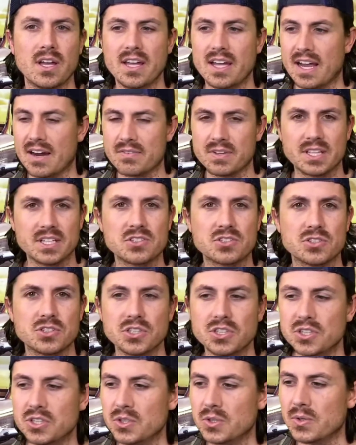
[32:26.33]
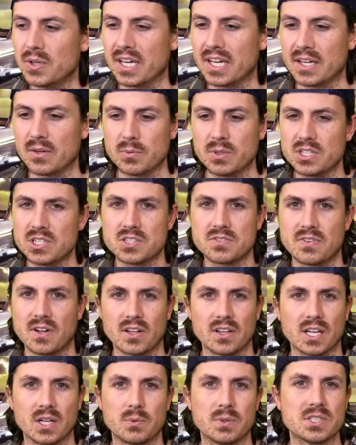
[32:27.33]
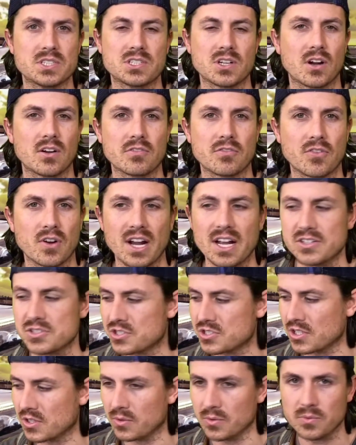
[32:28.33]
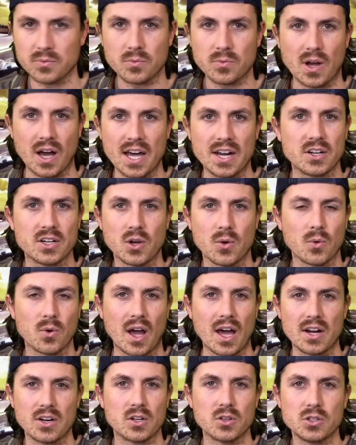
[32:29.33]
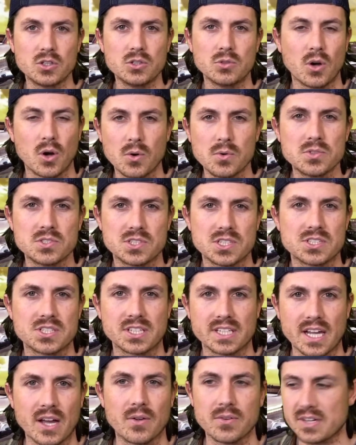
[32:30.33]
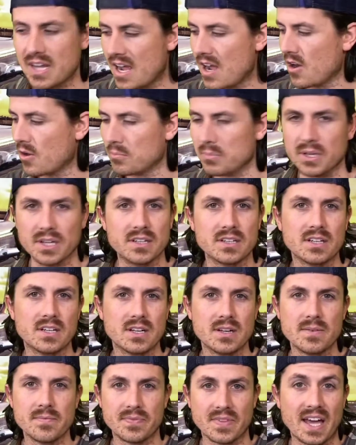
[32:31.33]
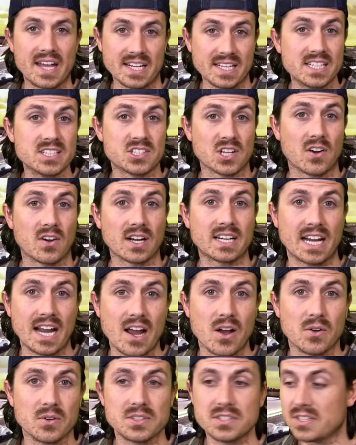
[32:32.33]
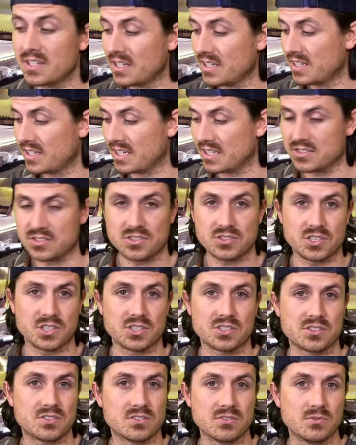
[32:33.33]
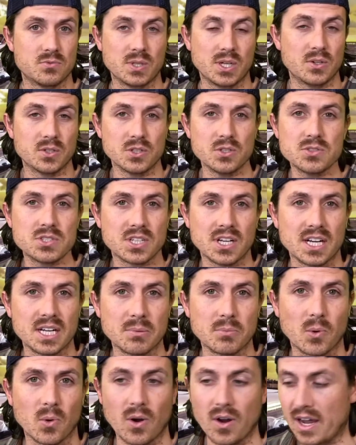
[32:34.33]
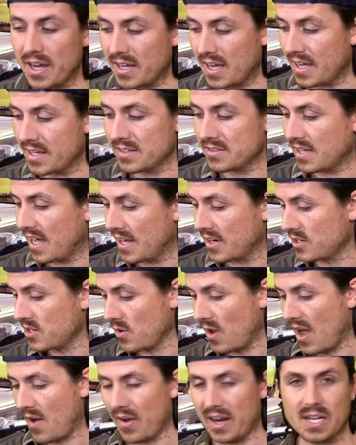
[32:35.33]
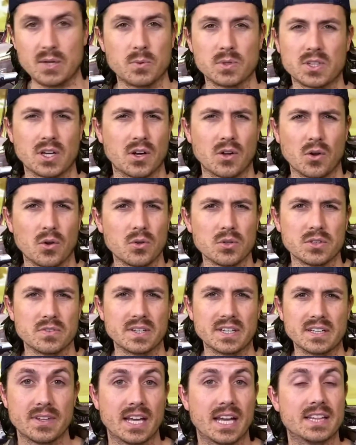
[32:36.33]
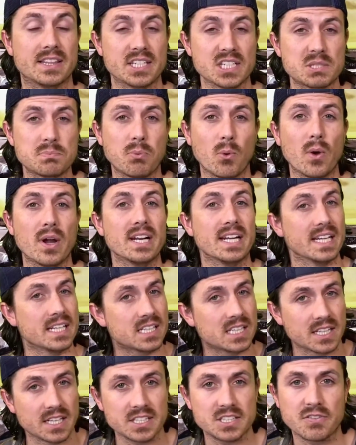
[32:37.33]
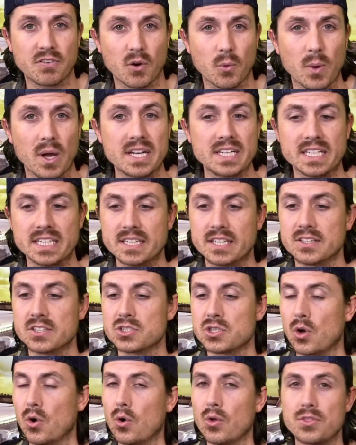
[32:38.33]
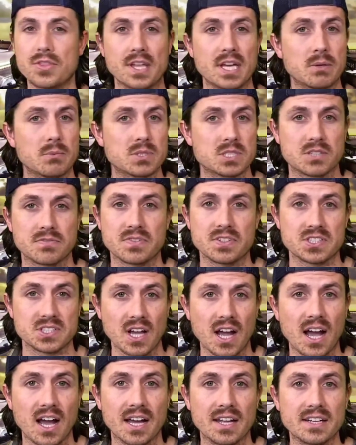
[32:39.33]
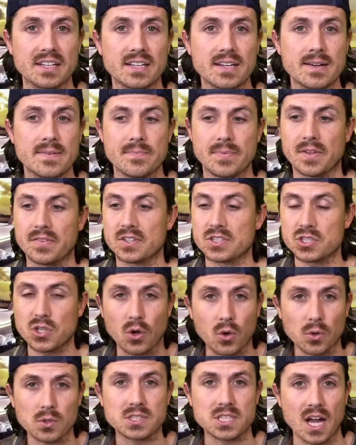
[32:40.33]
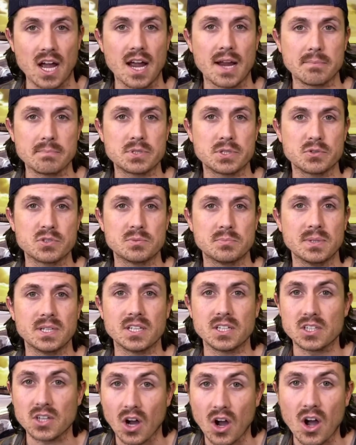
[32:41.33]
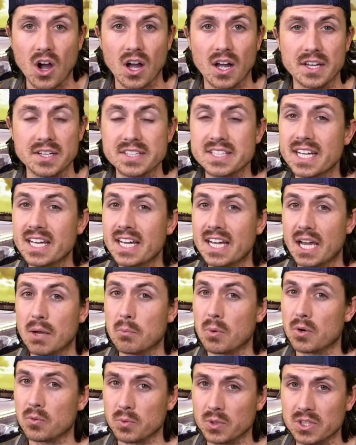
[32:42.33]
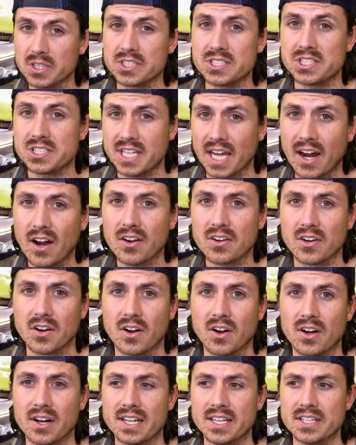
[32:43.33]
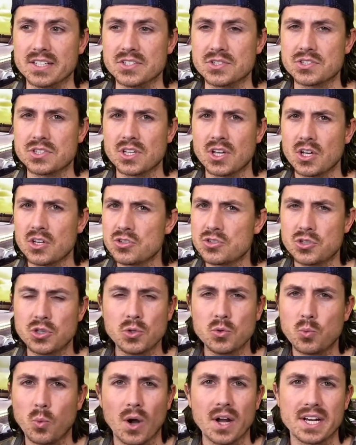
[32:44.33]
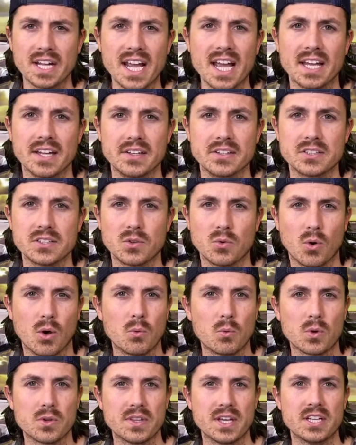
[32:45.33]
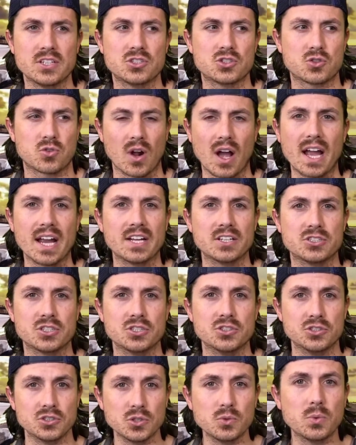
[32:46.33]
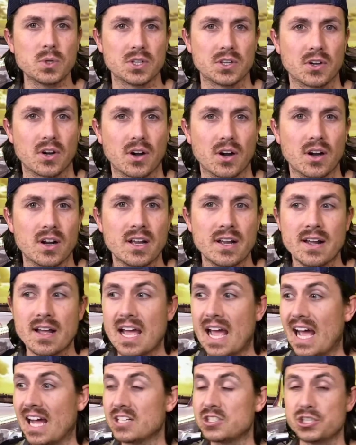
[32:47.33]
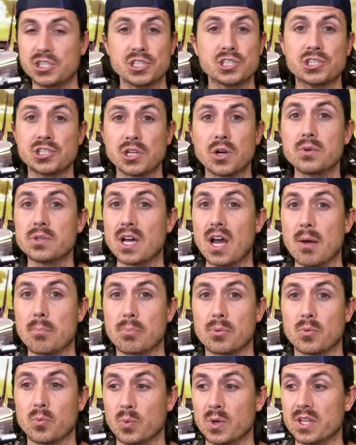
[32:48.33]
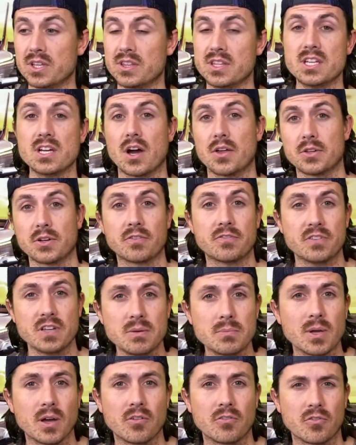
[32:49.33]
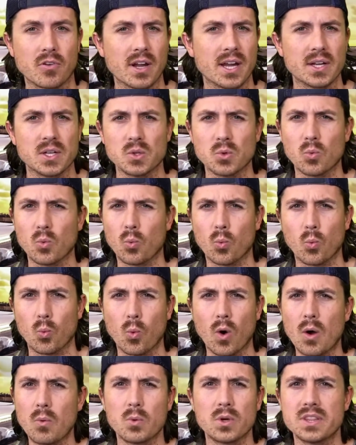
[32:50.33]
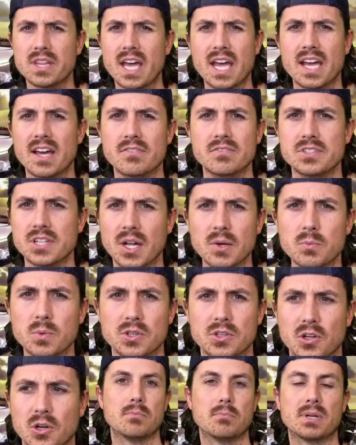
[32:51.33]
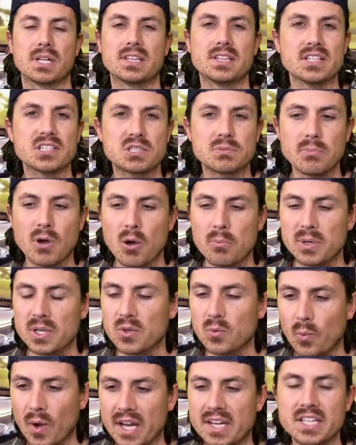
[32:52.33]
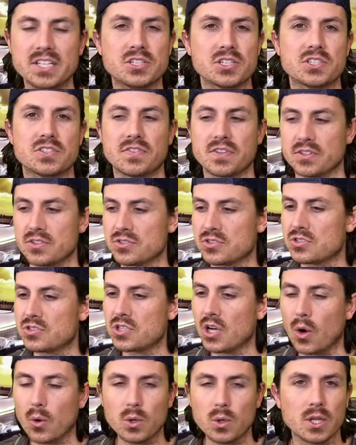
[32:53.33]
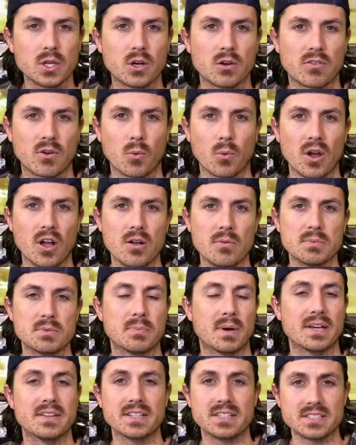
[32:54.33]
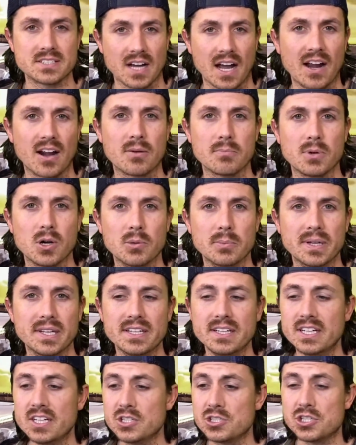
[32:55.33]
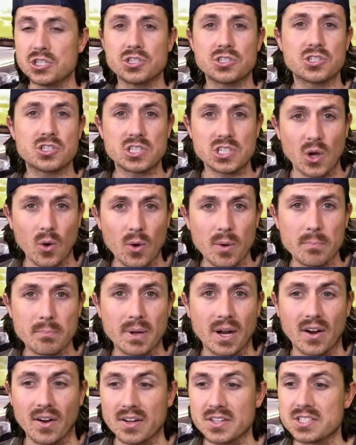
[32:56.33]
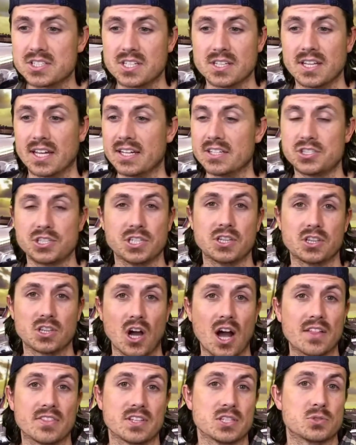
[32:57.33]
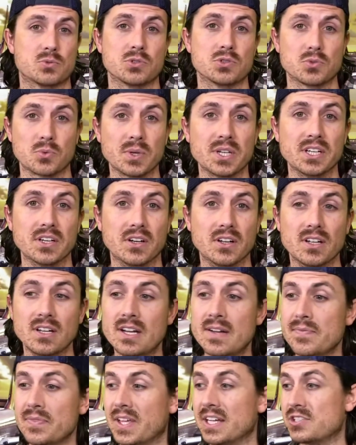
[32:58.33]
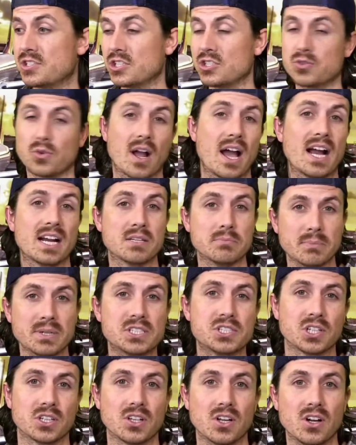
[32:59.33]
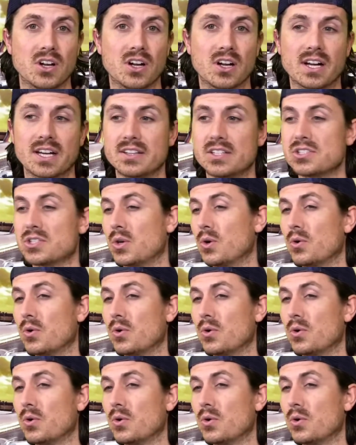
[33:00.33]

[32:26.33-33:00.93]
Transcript: everything's new, and we just felt like we'd start fresh. So I don't know who owns this account now, but that is our account. It's just we don't use it anymore. I don't know how anyone got a hold of it. At this point, it clicked for Wendy that this whole thing was a facade, that this whole time she was being conned, and what really scared her is, to what end? What were they trying to do with her? Had she shown up with the other female friend, what would they have done with her? But at this moment, Wendy just feels totally overwhelmed by the entire moment. She's so embarrassed that she thought this was real, and she dragged Mitch along, and this whole